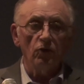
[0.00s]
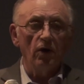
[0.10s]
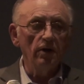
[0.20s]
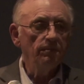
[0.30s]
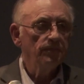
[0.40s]

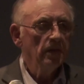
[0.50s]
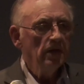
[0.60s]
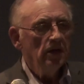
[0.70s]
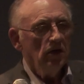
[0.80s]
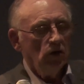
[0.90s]
one,
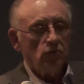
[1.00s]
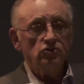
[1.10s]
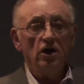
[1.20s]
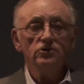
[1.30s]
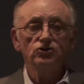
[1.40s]
which
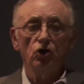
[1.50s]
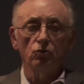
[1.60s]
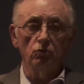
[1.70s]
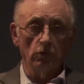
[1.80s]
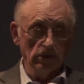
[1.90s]

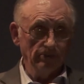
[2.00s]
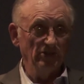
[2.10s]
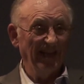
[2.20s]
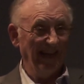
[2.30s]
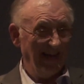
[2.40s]
also was
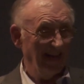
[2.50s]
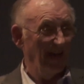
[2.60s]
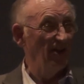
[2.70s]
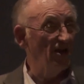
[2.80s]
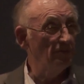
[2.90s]
hit on
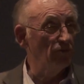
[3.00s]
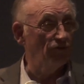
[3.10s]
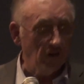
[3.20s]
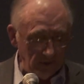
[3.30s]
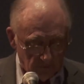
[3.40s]
a number of
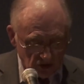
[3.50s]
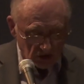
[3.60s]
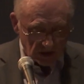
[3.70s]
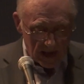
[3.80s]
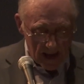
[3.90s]
themes
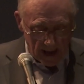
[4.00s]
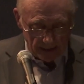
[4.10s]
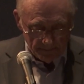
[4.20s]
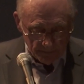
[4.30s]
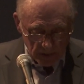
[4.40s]
today,
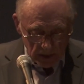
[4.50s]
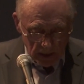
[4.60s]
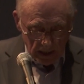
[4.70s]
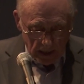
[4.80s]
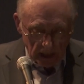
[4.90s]

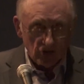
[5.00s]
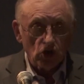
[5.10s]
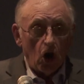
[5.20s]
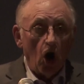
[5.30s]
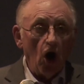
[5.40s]
is
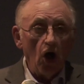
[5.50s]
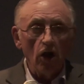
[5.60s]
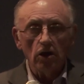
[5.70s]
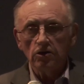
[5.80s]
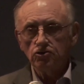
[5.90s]

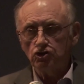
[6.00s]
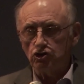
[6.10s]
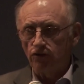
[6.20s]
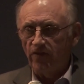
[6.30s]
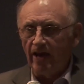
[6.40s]
called
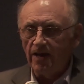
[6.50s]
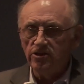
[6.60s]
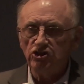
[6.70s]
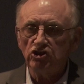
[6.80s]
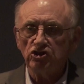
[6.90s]

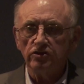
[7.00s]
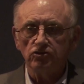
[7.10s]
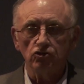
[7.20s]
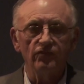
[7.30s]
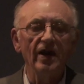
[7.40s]
Surveillance
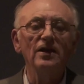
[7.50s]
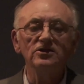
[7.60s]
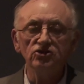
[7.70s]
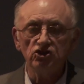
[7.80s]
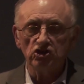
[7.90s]

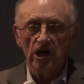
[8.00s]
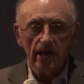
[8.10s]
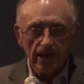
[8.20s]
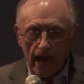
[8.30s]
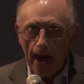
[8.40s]

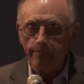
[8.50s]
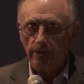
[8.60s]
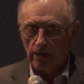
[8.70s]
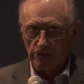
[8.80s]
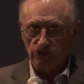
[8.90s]

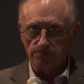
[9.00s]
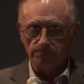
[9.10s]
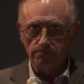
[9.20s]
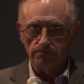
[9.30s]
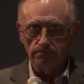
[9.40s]
Capitalism,
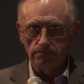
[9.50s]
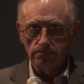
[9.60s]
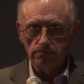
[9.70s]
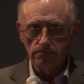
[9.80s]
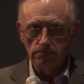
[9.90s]

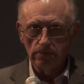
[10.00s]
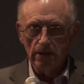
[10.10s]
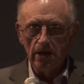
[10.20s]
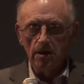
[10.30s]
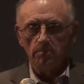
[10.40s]

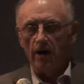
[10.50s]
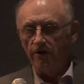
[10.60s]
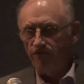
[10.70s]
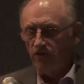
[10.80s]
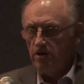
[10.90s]
by a
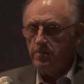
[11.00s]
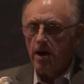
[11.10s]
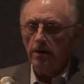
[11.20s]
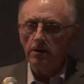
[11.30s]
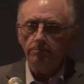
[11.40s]

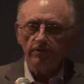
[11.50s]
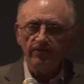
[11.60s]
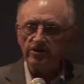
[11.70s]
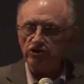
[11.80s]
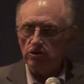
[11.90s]
female
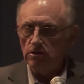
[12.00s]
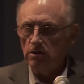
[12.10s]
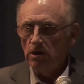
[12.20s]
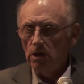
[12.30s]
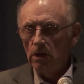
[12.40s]
professor
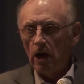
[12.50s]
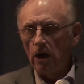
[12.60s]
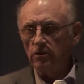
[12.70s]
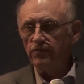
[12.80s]
out of